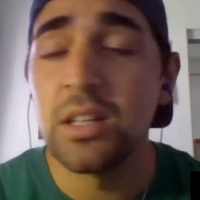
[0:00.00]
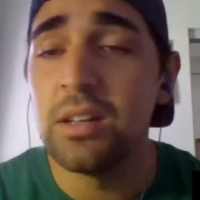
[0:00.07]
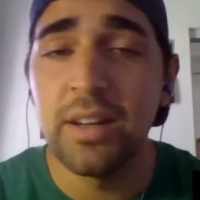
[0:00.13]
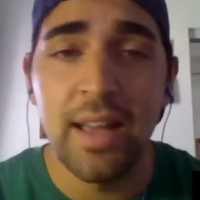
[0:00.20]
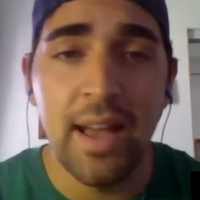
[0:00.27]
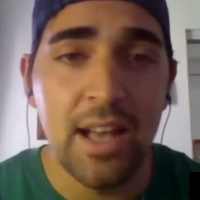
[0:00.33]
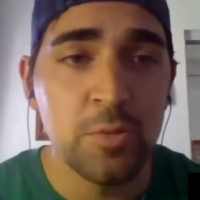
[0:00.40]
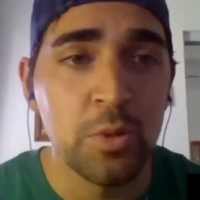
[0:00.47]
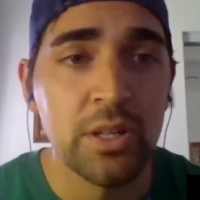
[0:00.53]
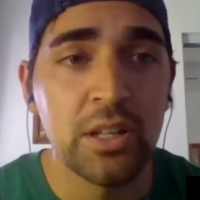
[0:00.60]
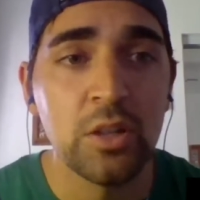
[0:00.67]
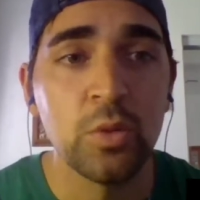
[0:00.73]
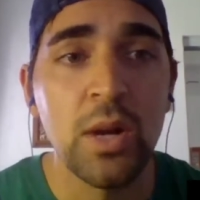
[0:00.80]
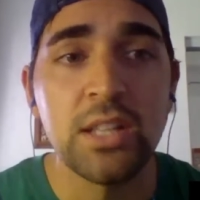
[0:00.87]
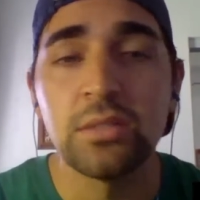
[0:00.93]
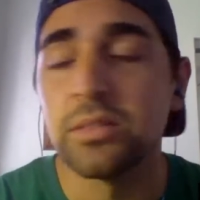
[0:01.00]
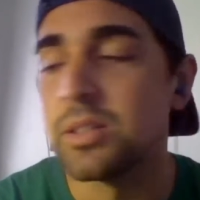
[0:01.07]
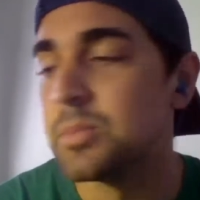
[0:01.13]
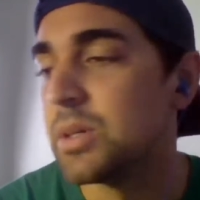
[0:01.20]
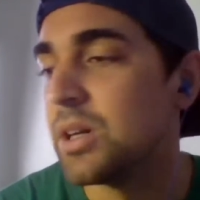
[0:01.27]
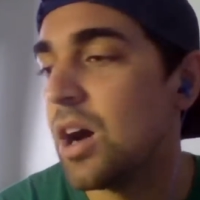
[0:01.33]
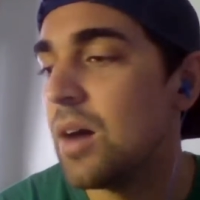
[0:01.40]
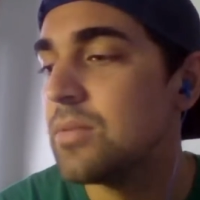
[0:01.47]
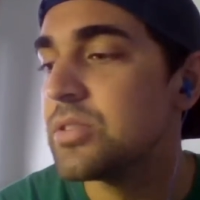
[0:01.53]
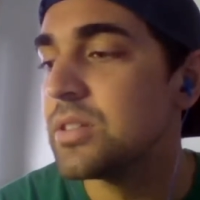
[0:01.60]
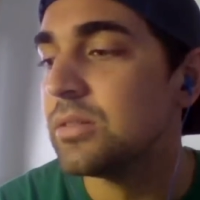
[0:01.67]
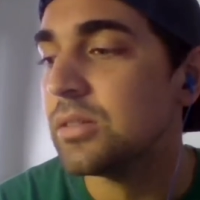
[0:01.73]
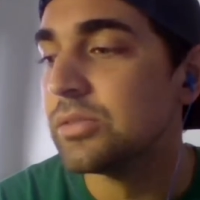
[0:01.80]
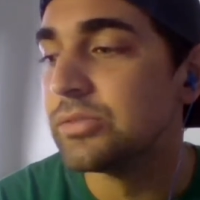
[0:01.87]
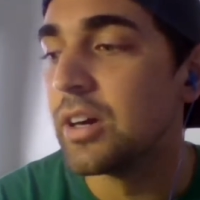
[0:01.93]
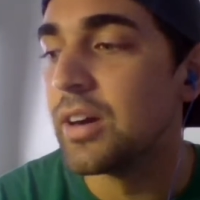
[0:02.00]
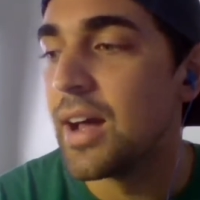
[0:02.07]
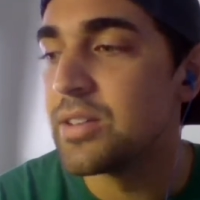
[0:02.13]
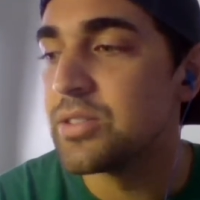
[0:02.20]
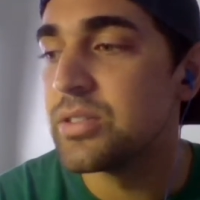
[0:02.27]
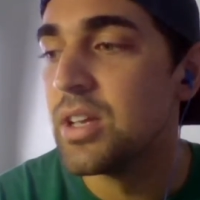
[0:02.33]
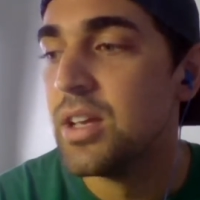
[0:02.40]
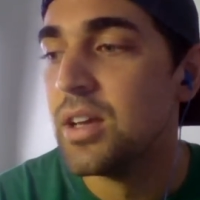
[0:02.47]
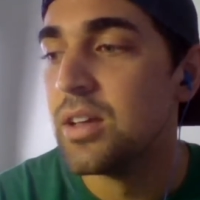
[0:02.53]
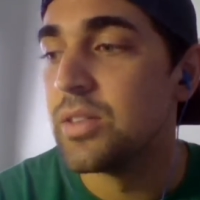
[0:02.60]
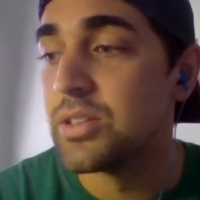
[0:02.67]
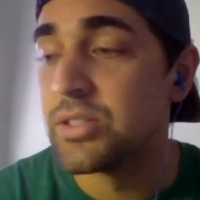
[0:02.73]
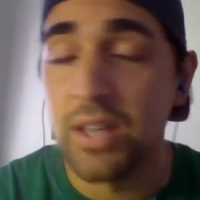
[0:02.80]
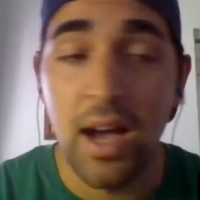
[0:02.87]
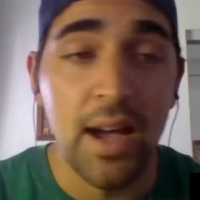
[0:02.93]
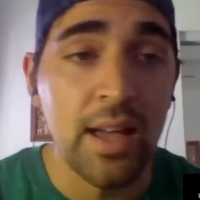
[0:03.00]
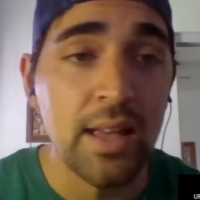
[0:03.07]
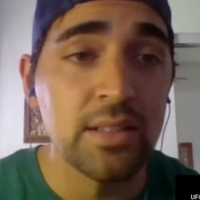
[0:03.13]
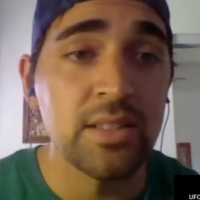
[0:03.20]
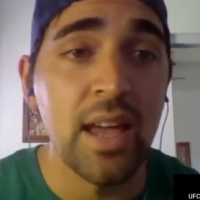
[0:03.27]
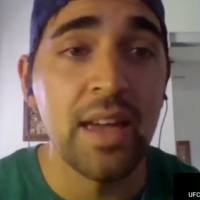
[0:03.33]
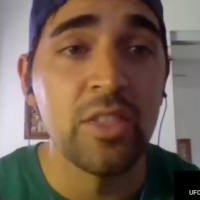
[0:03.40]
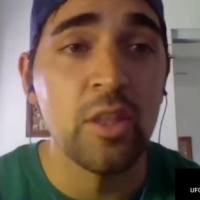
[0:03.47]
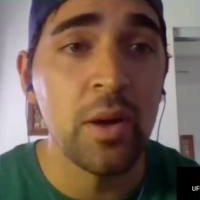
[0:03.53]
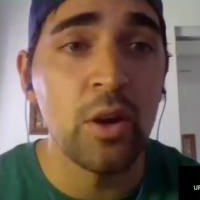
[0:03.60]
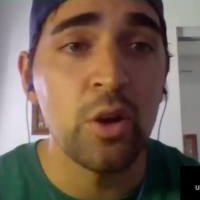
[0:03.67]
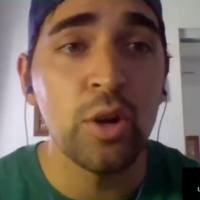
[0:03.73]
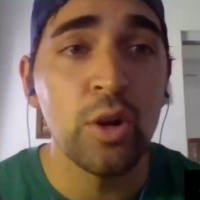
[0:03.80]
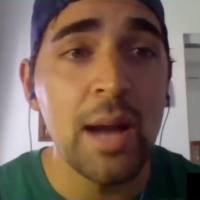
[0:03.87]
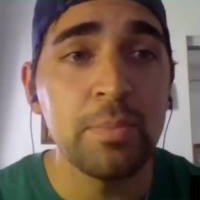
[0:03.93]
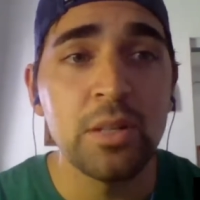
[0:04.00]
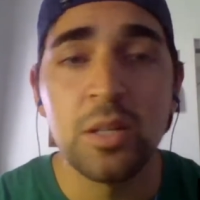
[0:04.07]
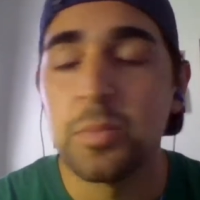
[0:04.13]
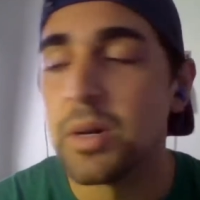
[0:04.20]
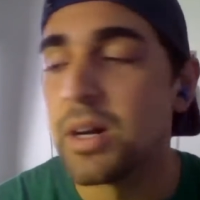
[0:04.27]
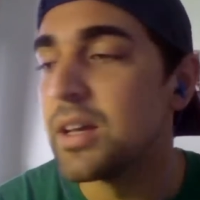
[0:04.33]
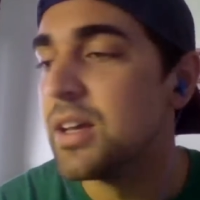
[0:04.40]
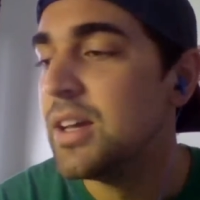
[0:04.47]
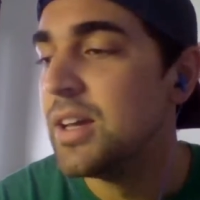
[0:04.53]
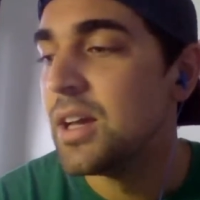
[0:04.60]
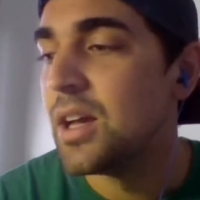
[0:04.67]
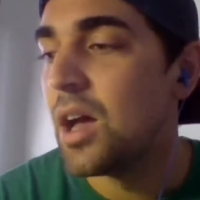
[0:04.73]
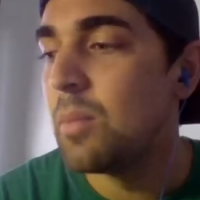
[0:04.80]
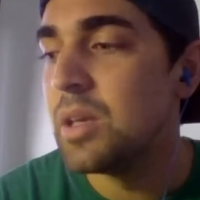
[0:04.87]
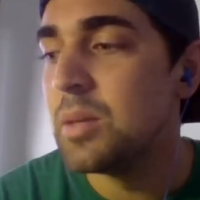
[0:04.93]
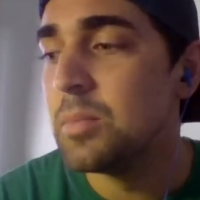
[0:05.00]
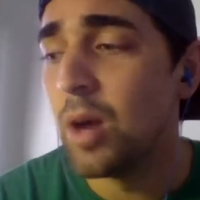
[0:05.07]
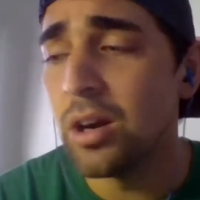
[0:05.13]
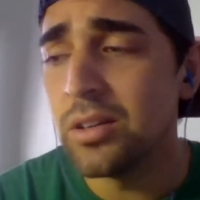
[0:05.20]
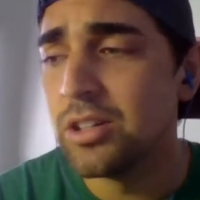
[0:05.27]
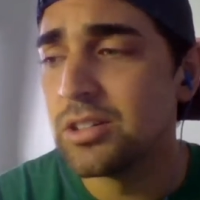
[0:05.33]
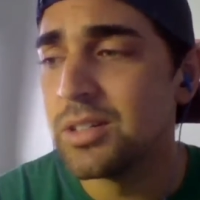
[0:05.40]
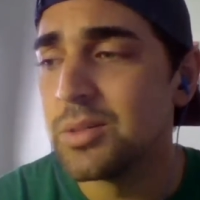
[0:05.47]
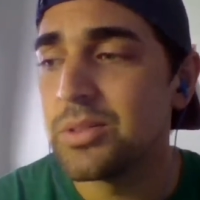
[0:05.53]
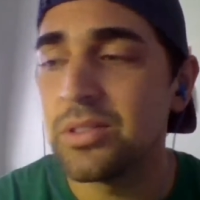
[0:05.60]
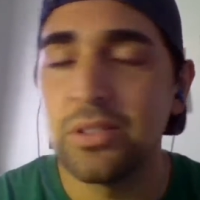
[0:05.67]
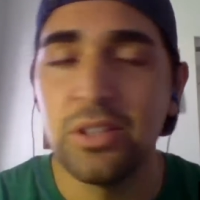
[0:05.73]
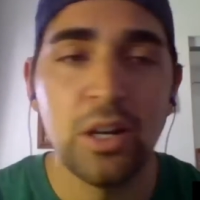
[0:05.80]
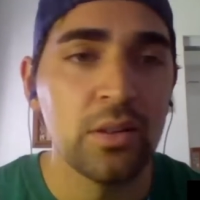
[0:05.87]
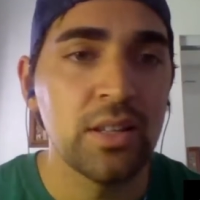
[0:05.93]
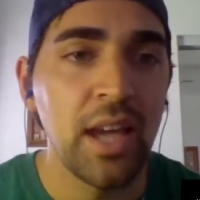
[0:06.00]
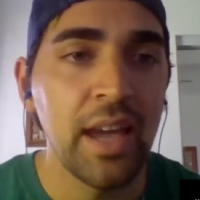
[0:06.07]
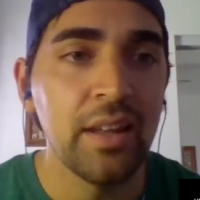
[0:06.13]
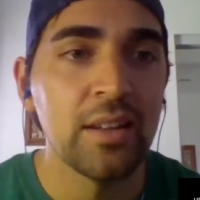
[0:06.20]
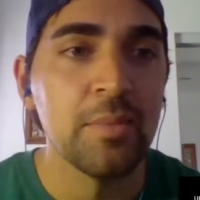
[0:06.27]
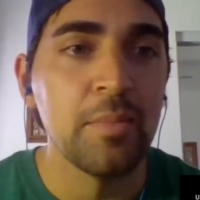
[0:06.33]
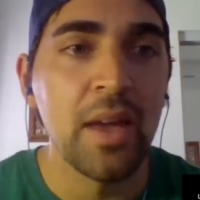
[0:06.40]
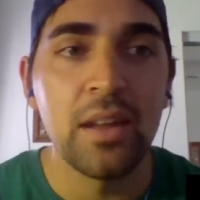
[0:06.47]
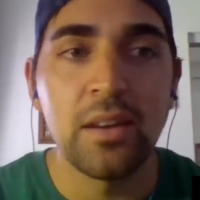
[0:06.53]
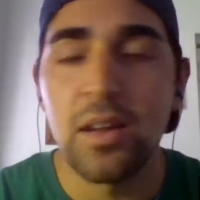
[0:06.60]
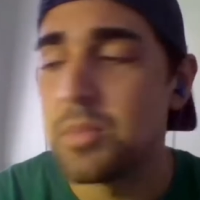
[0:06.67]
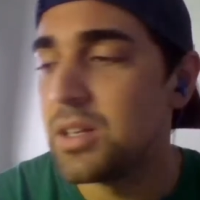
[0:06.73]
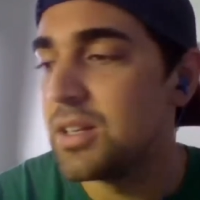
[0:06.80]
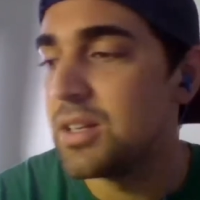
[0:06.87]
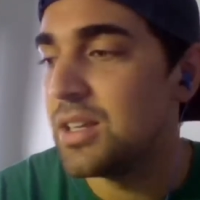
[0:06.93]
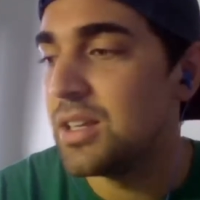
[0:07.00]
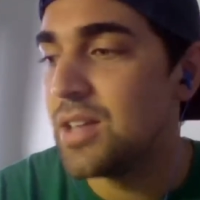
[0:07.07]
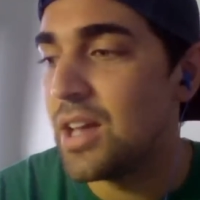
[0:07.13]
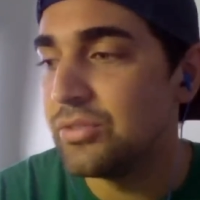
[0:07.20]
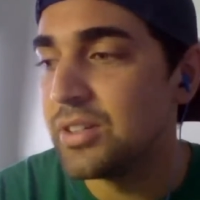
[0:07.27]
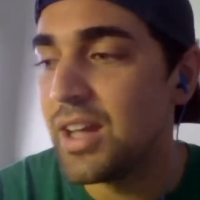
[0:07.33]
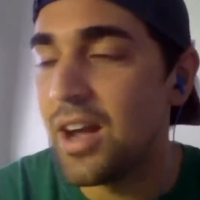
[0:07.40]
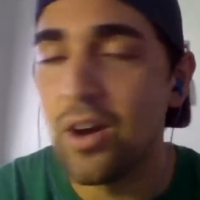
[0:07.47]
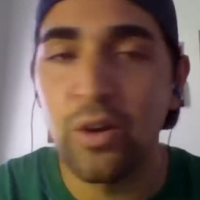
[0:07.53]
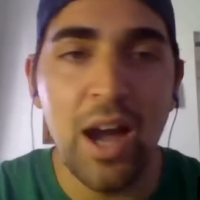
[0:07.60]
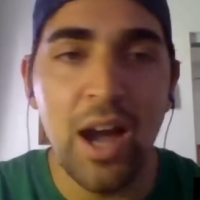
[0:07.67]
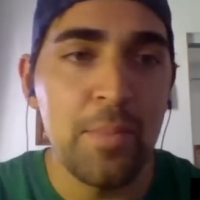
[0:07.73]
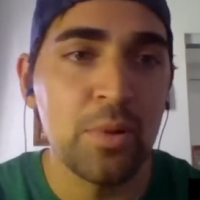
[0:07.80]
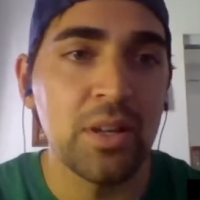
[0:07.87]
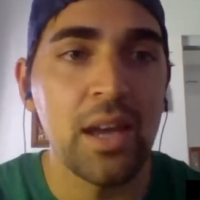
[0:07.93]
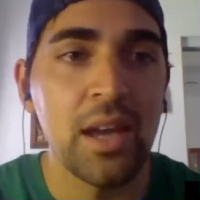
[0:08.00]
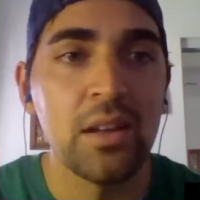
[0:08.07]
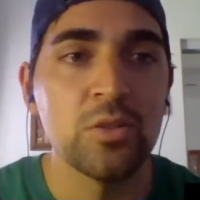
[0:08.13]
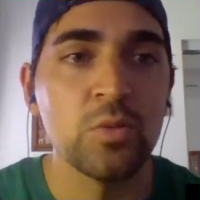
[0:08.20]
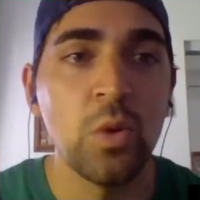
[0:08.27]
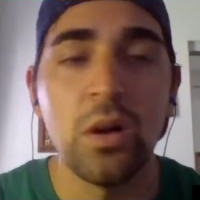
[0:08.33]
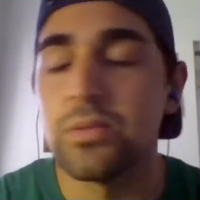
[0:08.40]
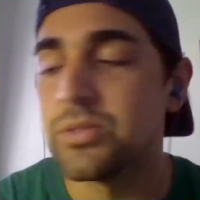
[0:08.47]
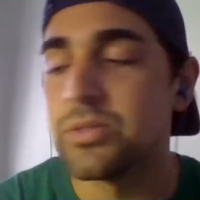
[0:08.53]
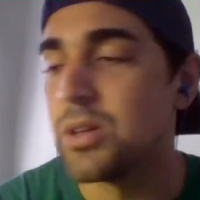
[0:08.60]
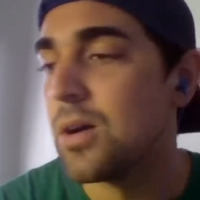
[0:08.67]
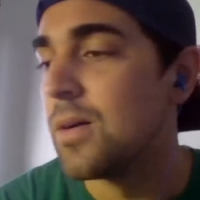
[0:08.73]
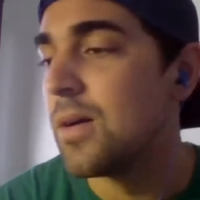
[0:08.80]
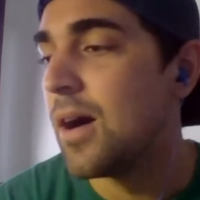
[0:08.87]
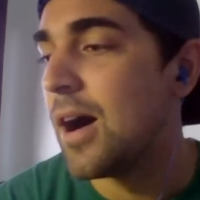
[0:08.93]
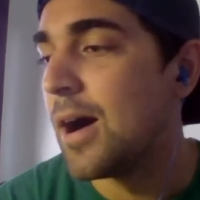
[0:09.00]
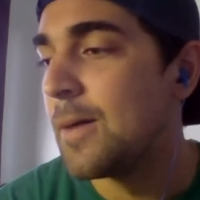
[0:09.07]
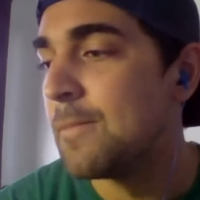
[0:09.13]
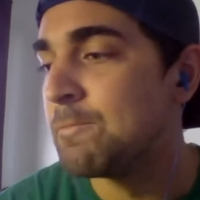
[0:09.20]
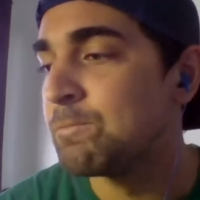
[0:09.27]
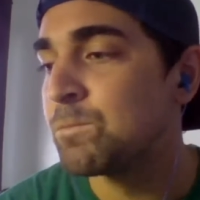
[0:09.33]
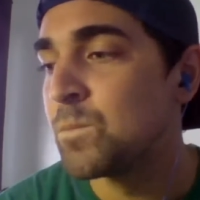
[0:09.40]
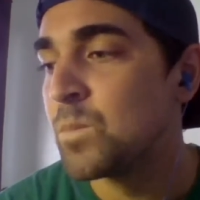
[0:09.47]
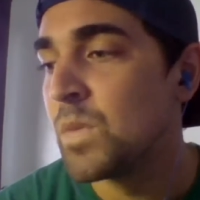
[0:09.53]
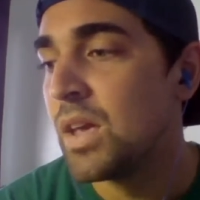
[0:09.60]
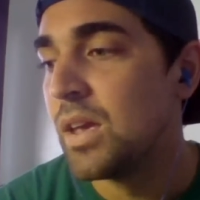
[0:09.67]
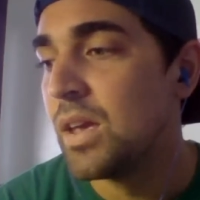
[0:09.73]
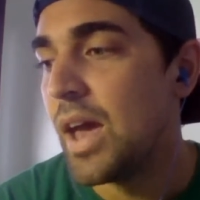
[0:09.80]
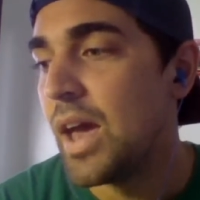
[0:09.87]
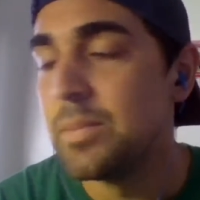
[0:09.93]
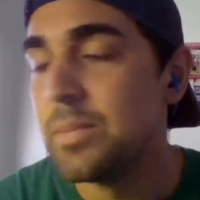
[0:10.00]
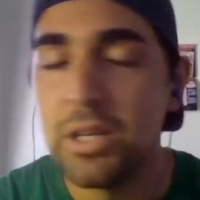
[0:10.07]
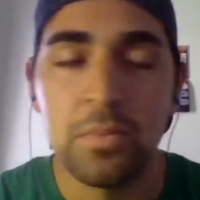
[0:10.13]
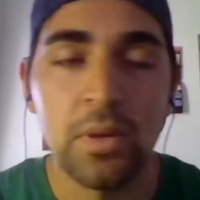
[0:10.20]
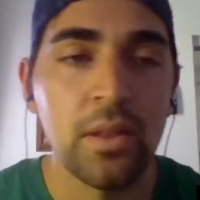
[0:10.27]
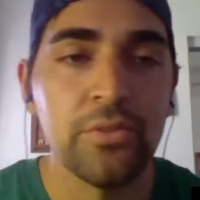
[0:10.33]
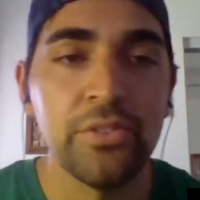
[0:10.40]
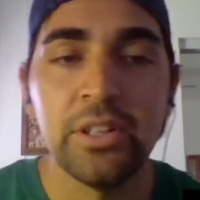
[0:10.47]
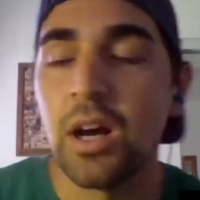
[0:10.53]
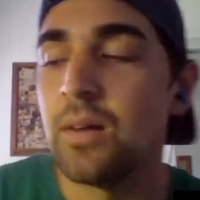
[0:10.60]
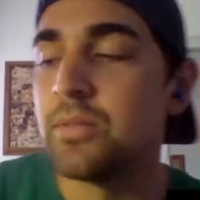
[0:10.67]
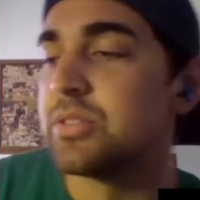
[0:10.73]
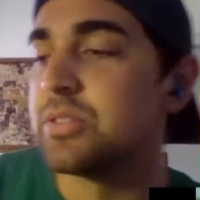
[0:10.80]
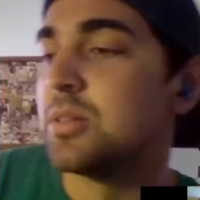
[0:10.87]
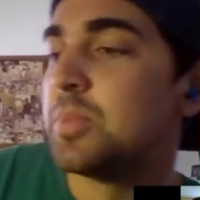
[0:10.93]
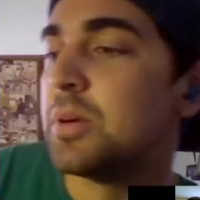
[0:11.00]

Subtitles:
He already has pretty good wrestling, but obviously LaFlare has the size and the better grappling. But, I mean, Martin hung in with, you know, Keita, man. I mean, he definitely out-grappled Keita as well. So, and he beat him on the feet, obviously.